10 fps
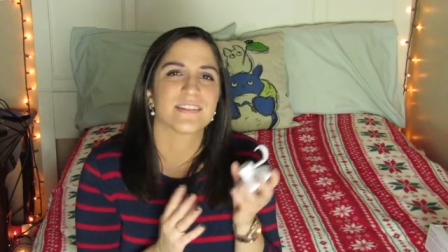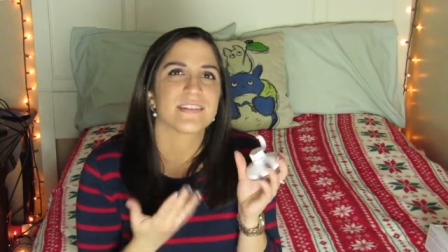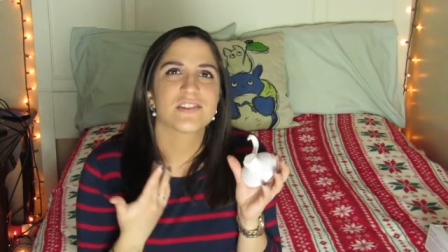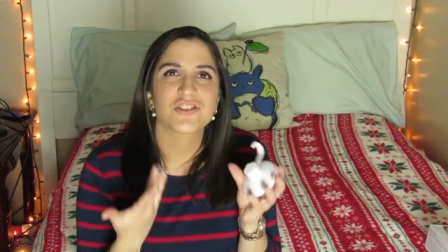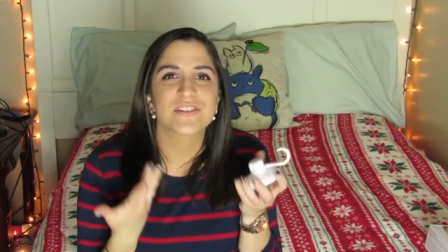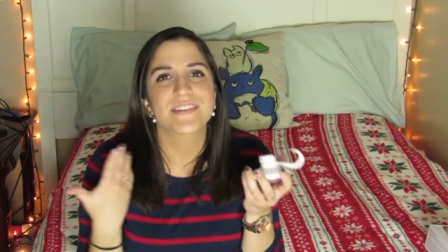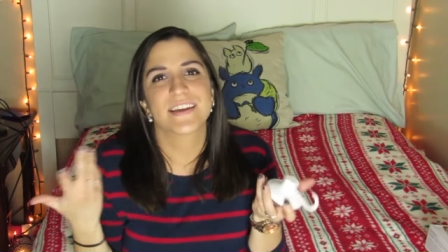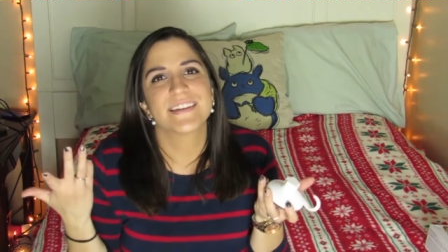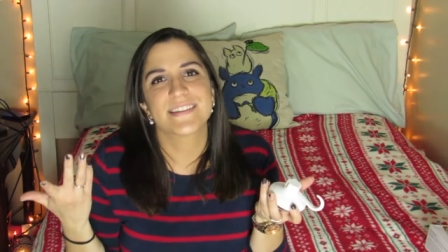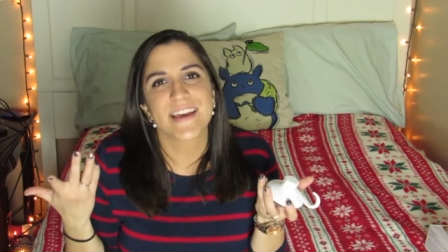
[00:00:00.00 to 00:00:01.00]
This is just
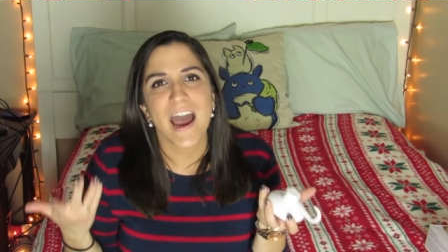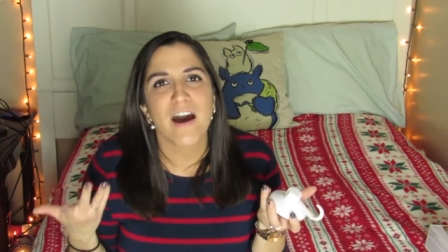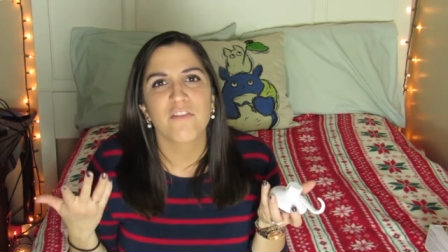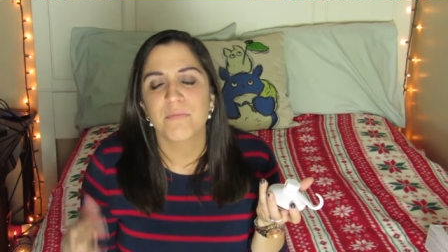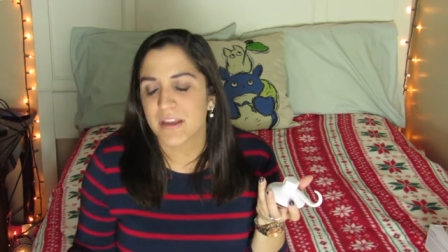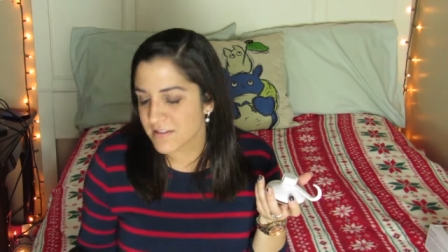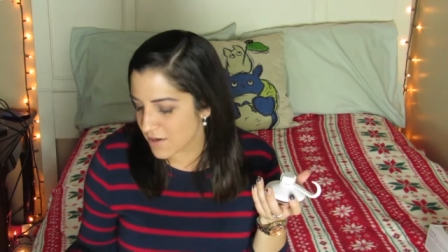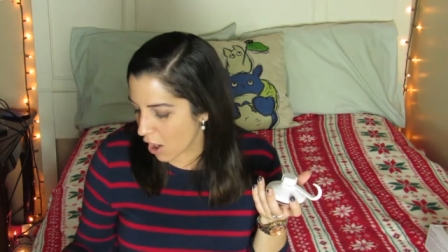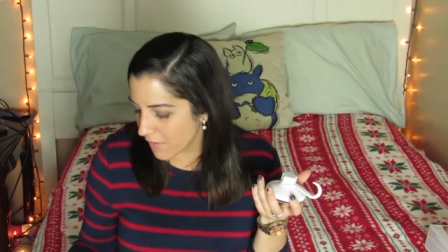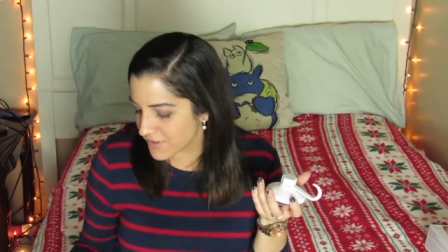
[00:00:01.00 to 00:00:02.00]
nice to have because
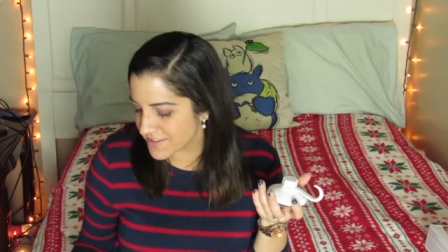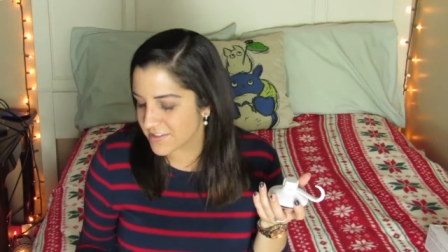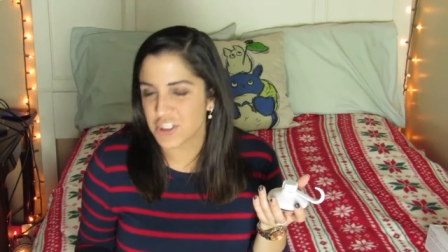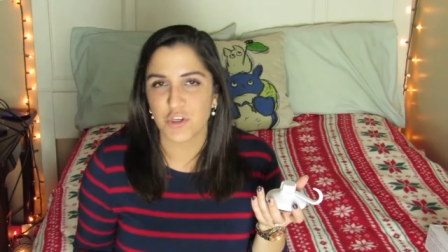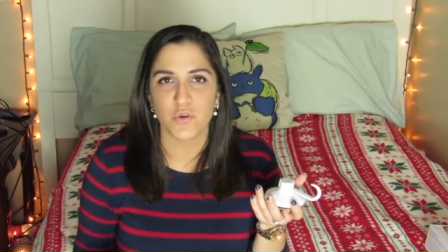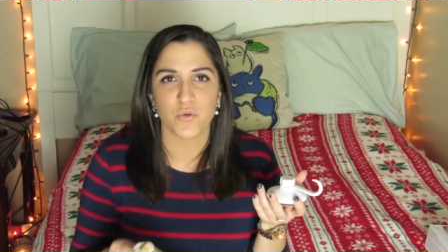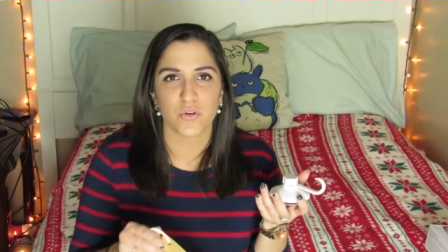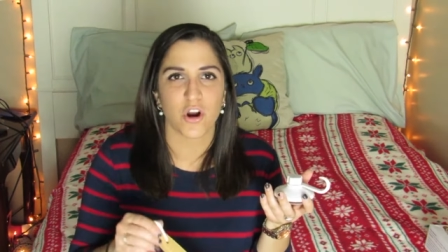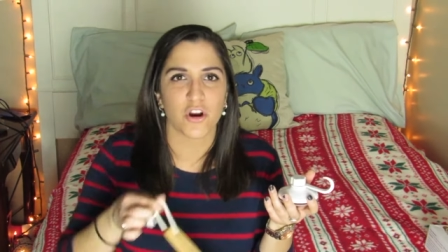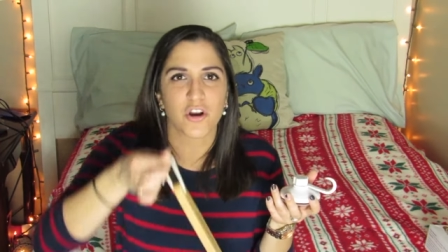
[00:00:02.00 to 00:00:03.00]
obviously
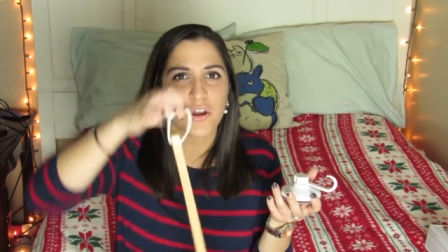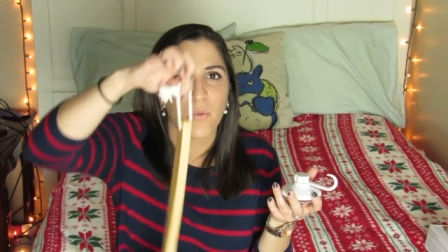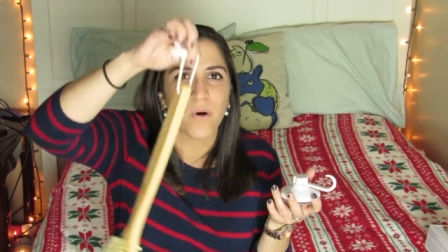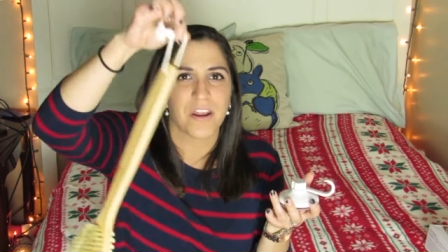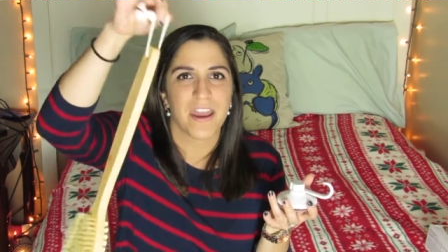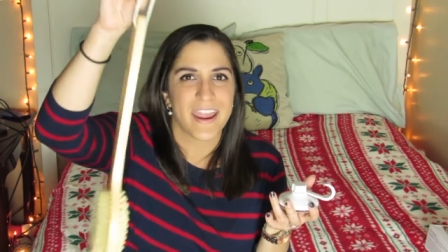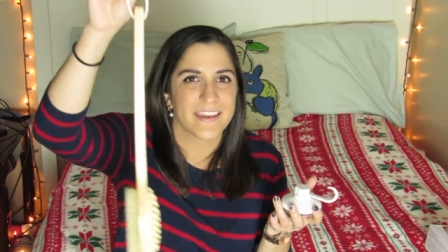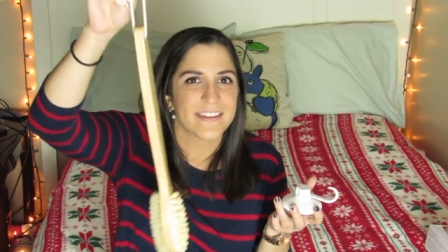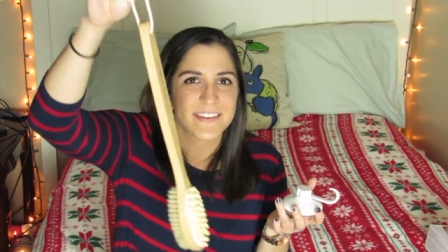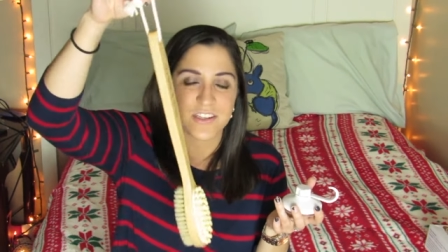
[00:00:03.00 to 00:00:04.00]
you are going to want to
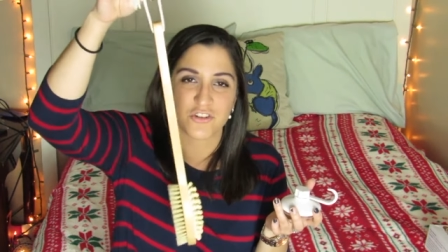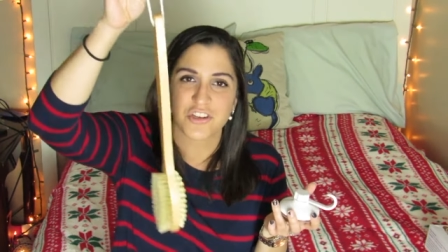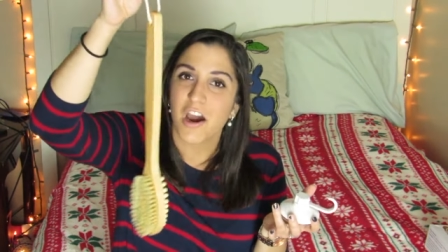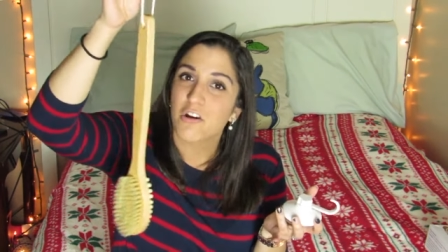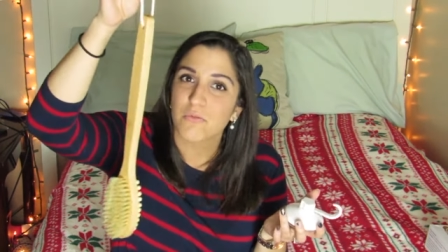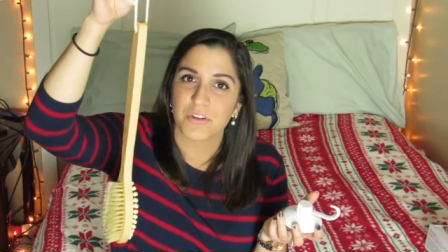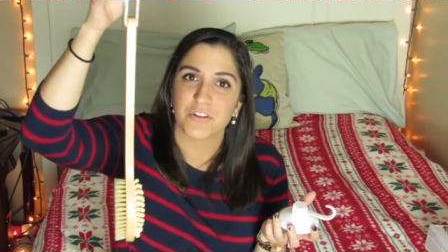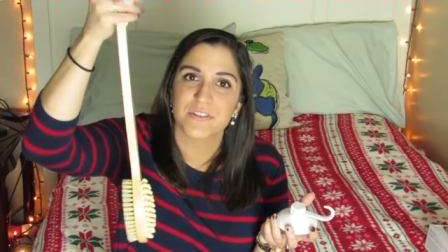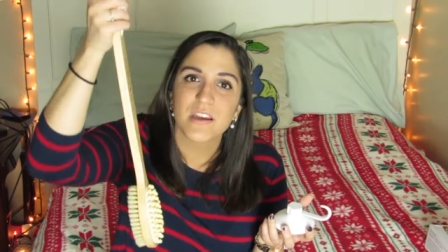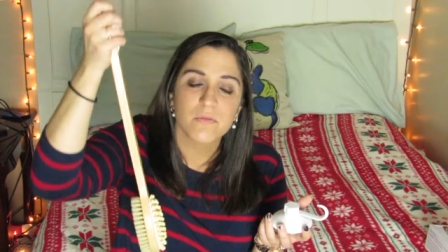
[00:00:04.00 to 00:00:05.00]
hang this in your shower when
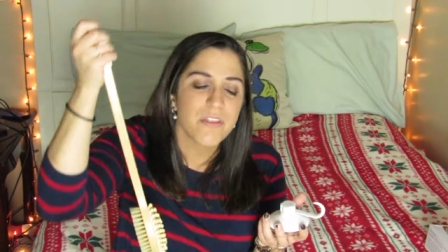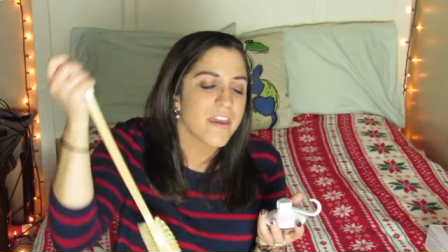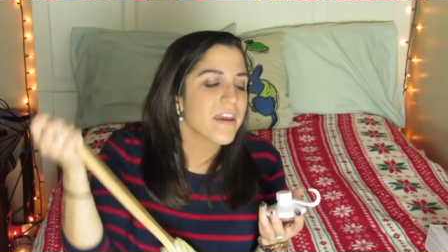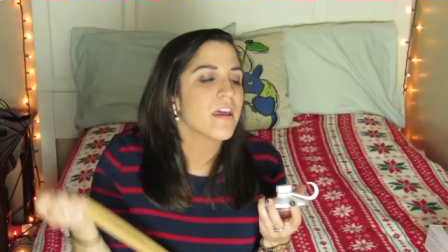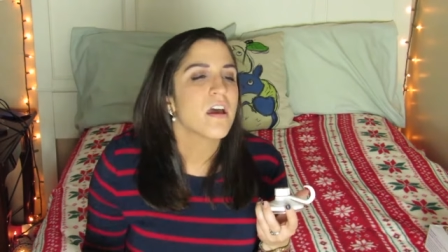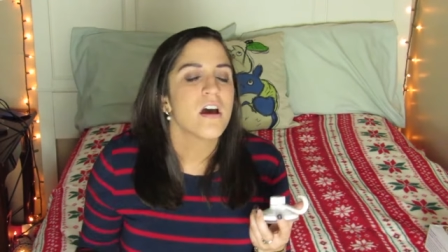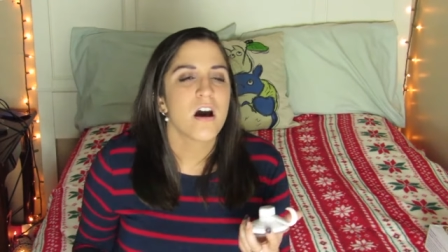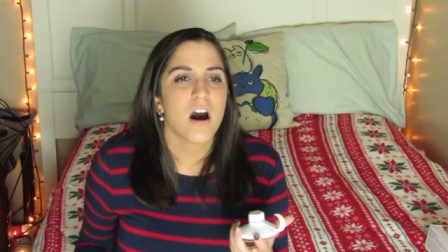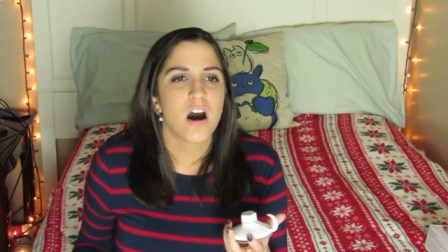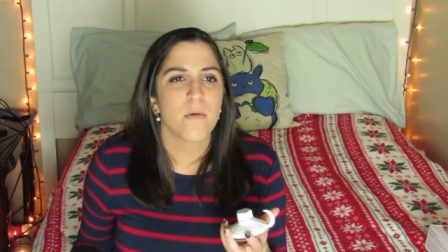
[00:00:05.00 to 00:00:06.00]
you're done with it,
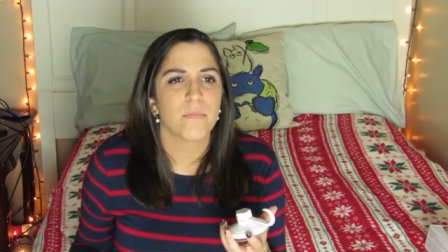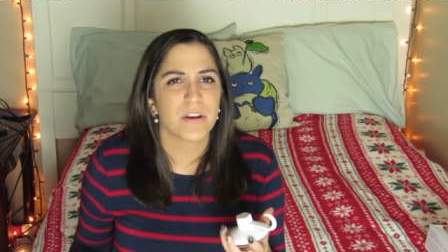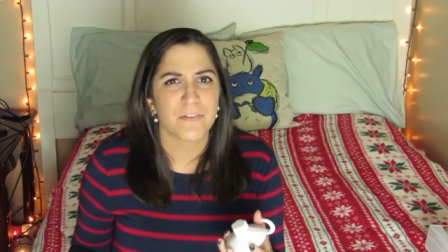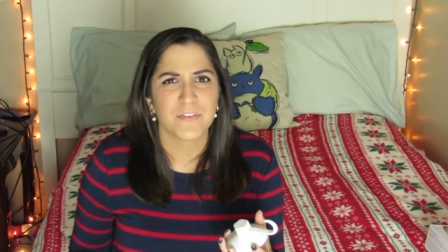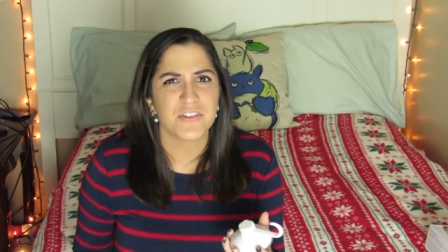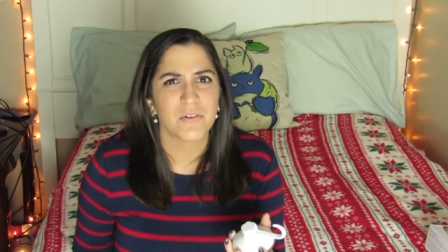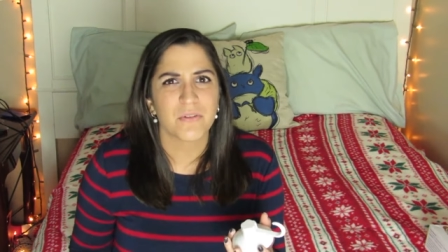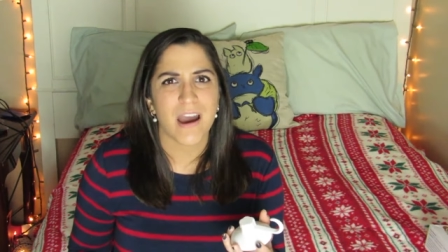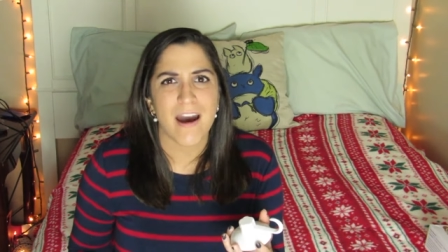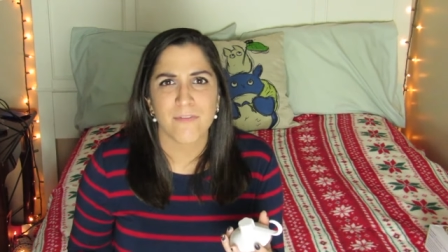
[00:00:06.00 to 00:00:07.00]
um, but if you don't
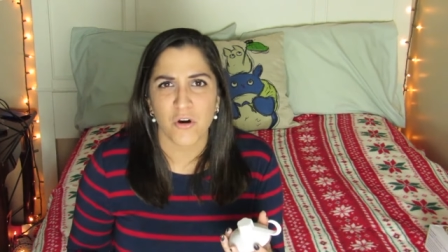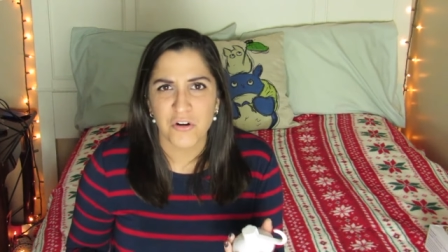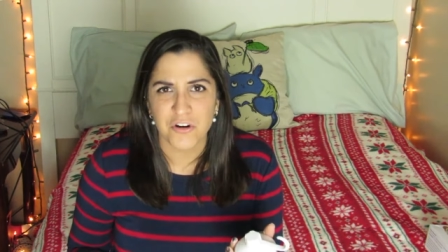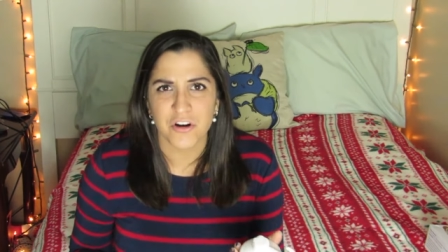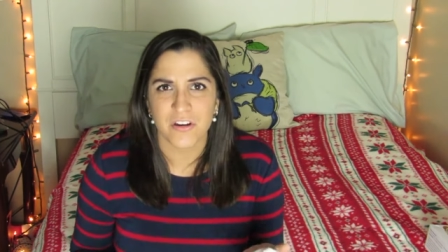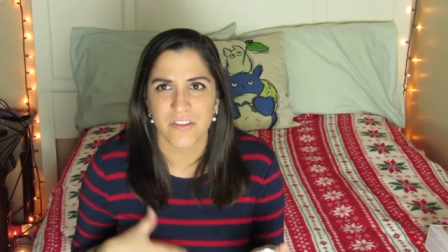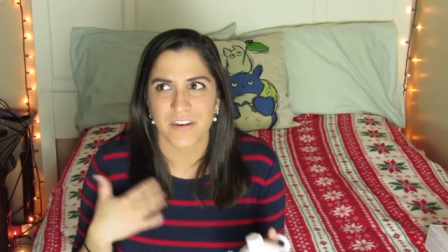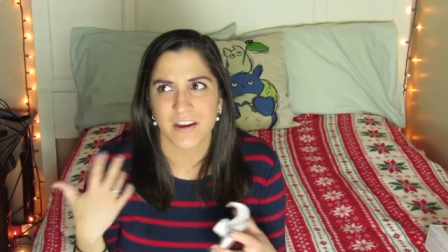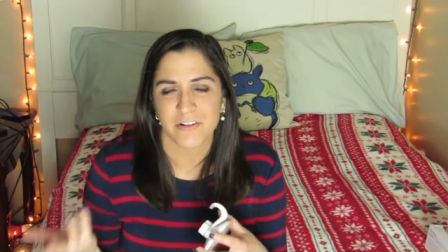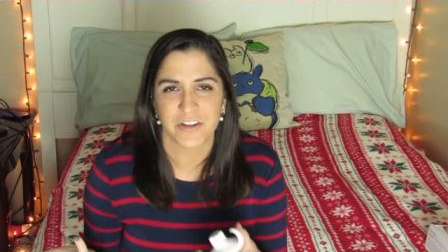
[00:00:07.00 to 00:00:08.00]
have a hook,
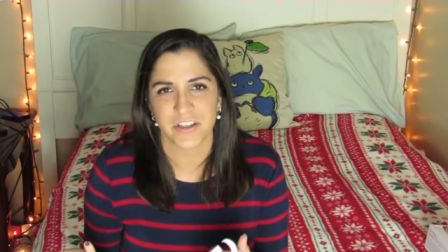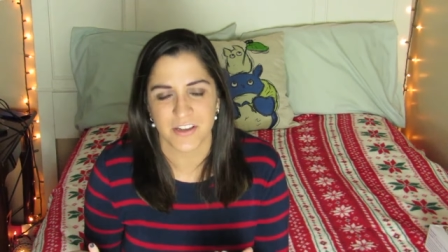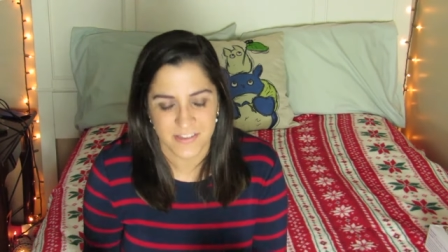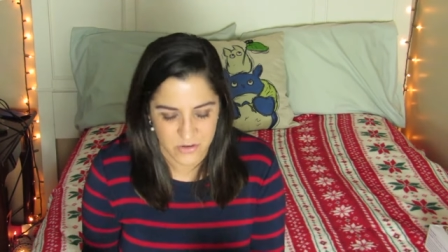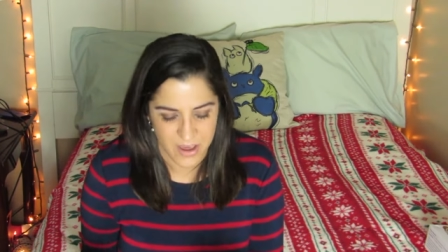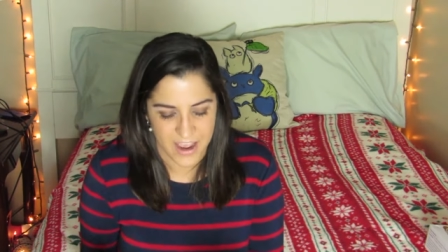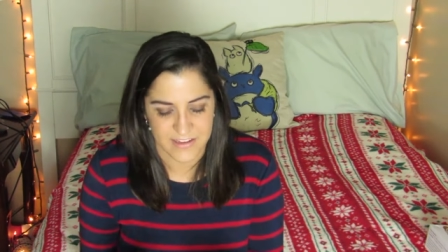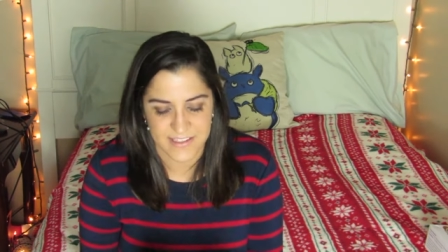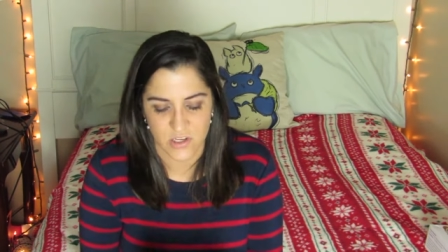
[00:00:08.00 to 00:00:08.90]
then how are you going to do that?